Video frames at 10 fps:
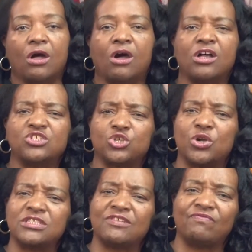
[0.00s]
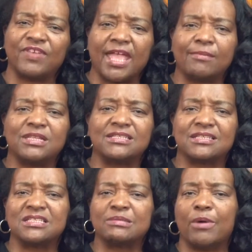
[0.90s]
or Georgia
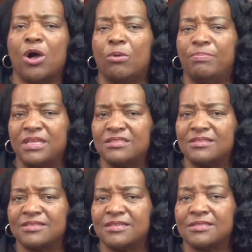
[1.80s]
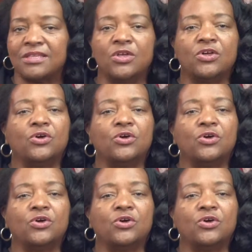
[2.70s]
families and small businesses